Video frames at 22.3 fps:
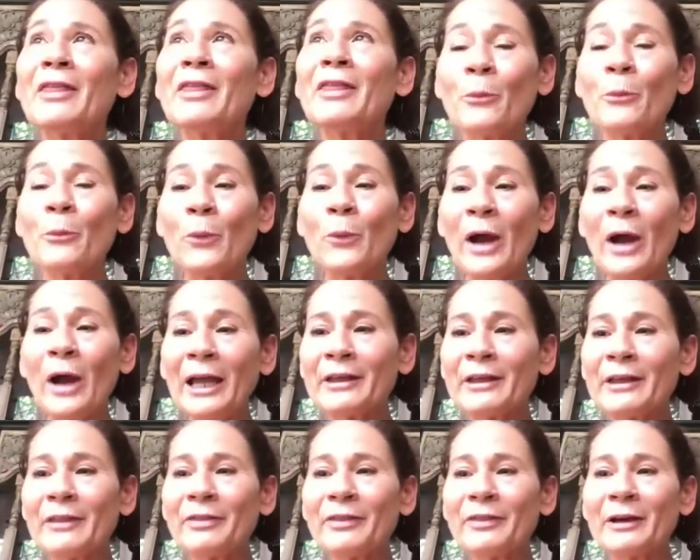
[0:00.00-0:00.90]
the
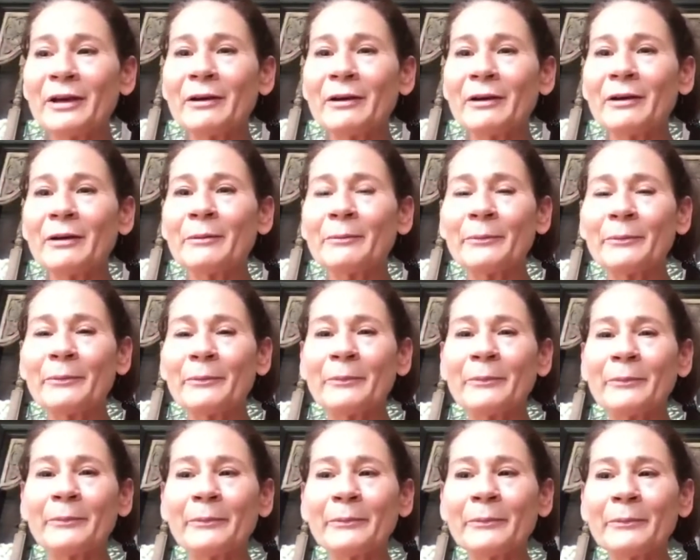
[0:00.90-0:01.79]
way that the
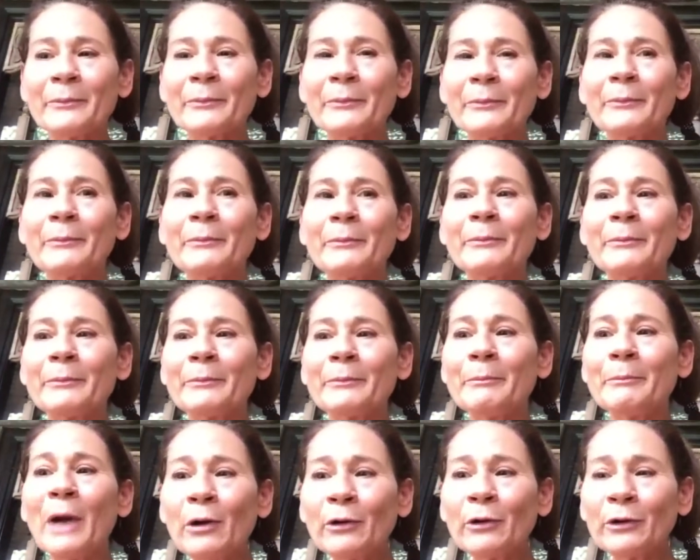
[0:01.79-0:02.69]

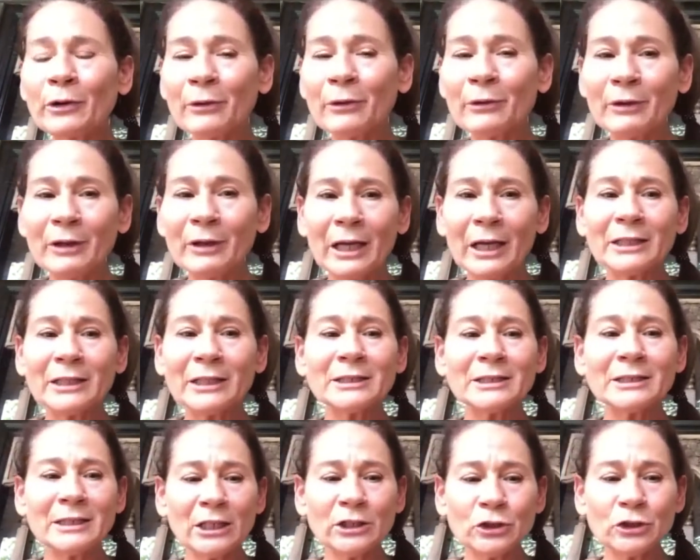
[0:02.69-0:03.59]
motor
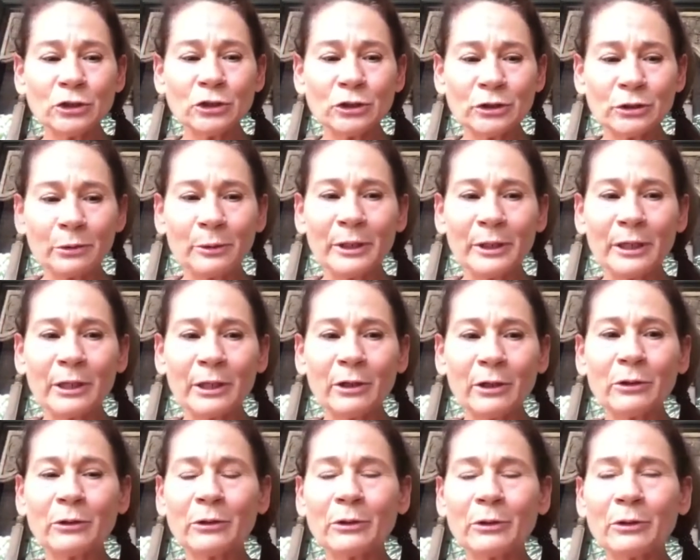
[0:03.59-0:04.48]
and sensory
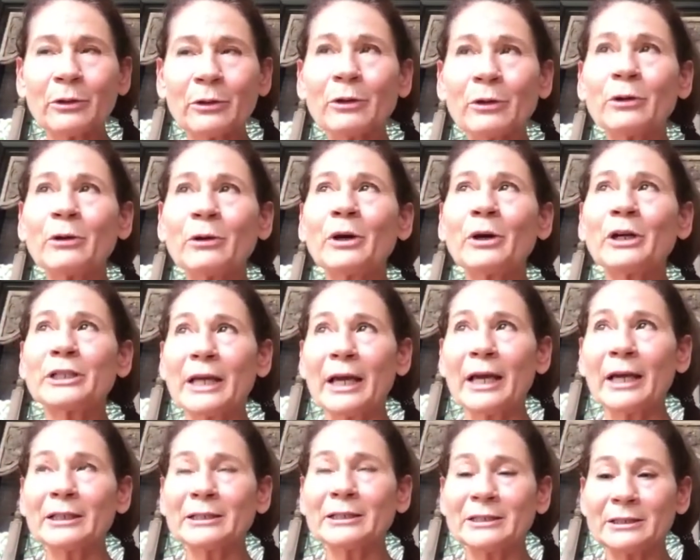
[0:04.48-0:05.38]

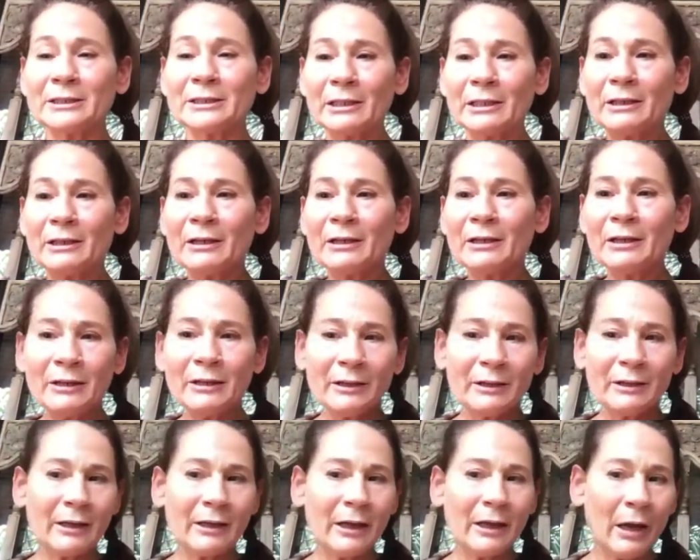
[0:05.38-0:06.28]
cortex
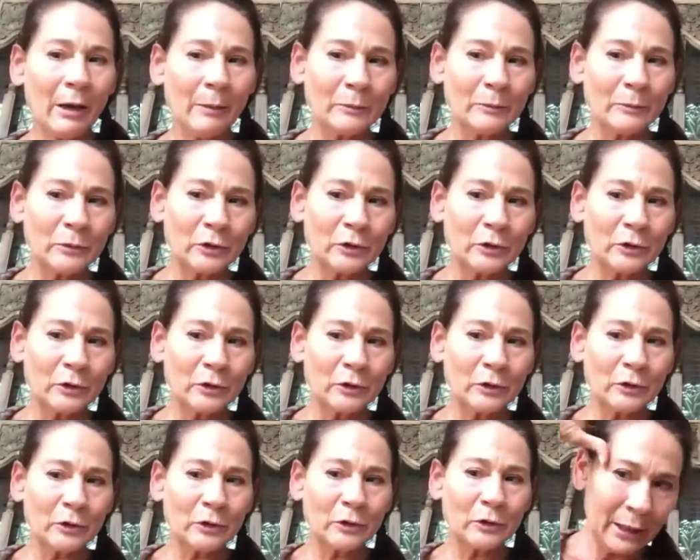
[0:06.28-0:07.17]
comes on the
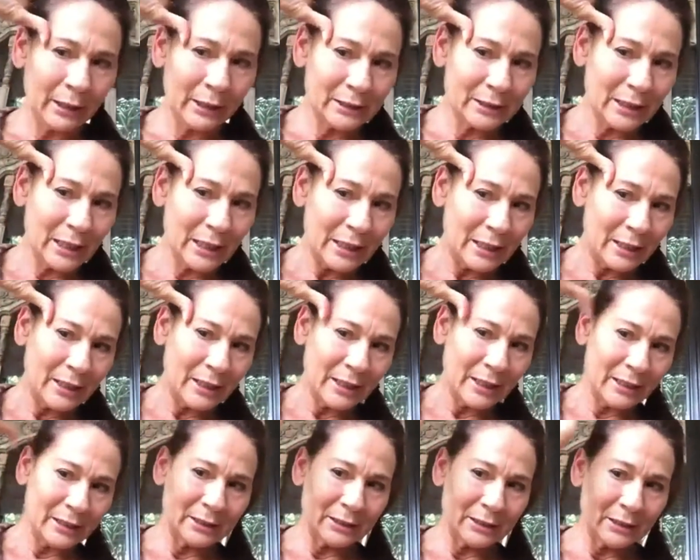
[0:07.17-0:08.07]
brain. It's like
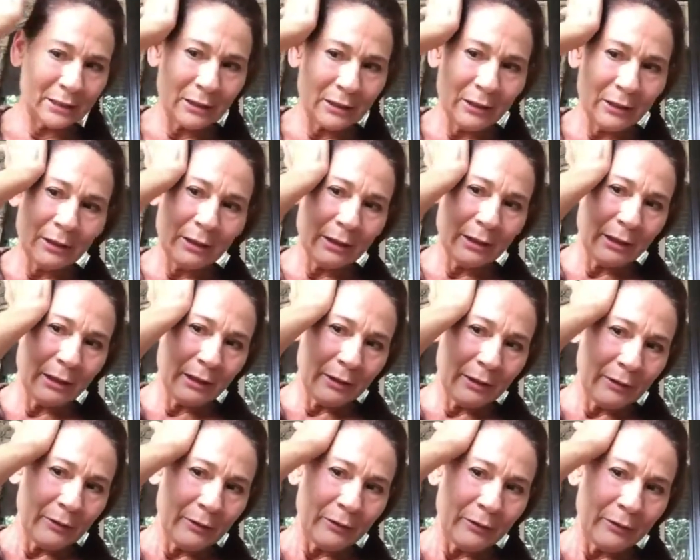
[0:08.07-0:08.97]
this.
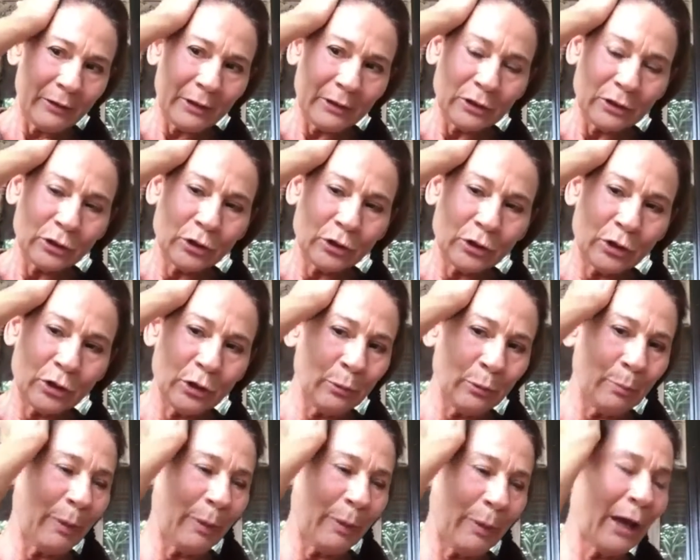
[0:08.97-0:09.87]
There's
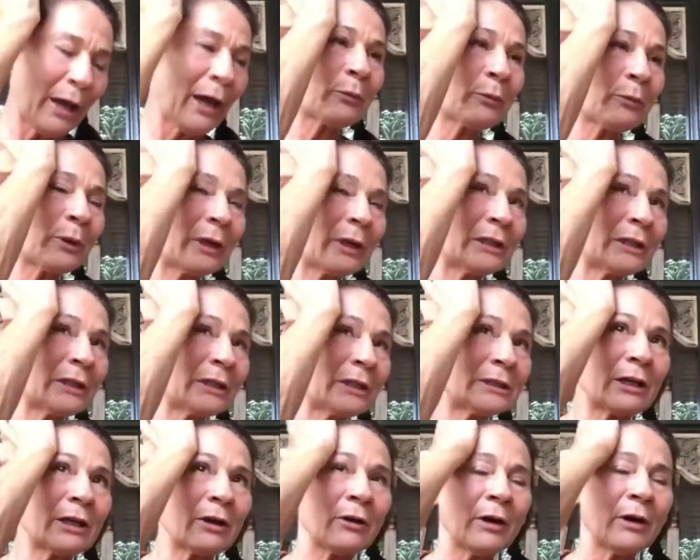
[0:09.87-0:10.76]
two pathways
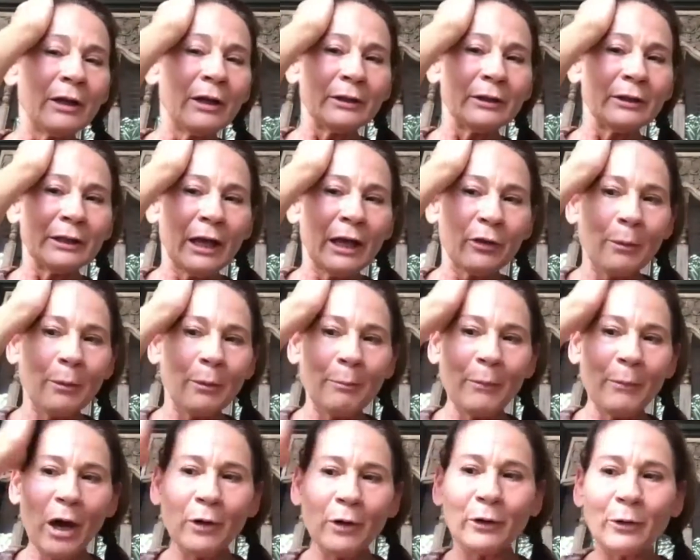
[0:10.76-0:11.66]
here. Now
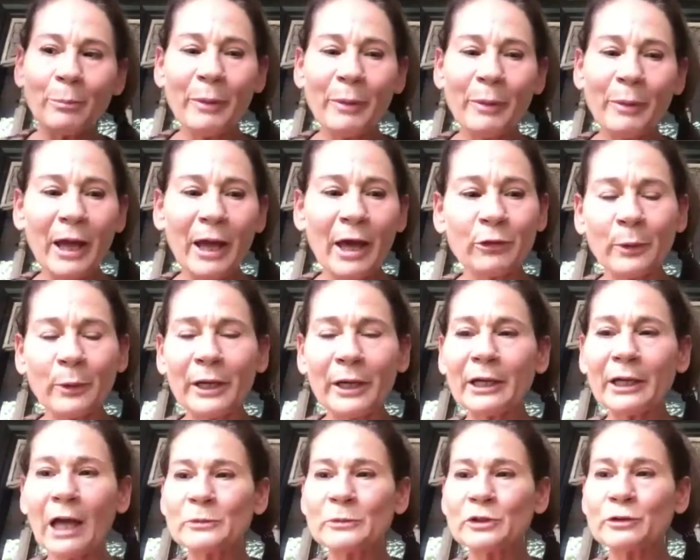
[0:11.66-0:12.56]
the motor
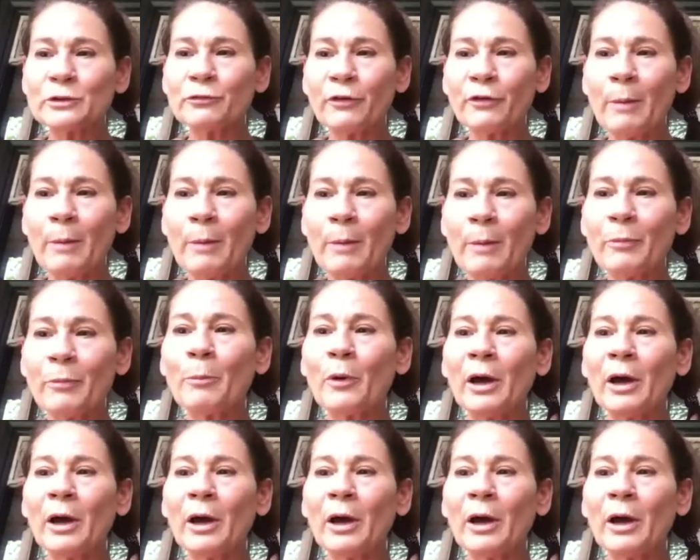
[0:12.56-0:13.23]
pathway comes from